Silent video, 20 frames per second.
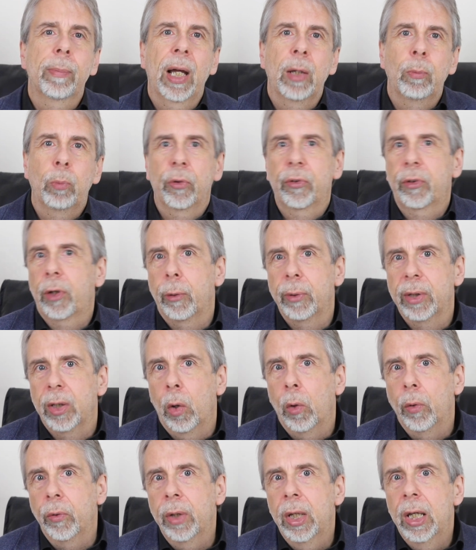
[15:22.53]
about what's
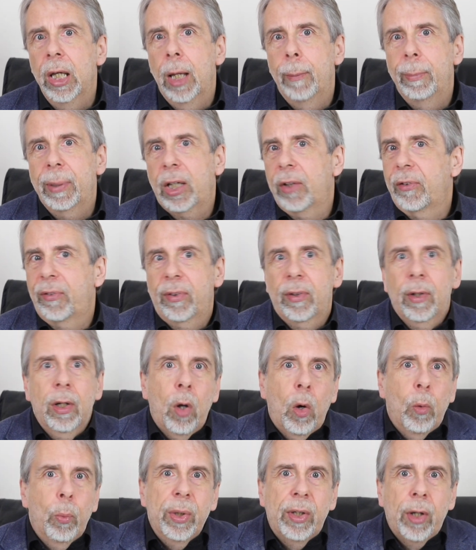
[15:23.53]
going on because there's a
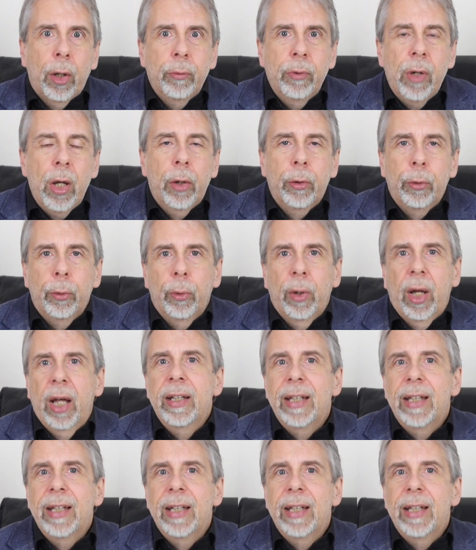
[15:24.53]
lot we don't know,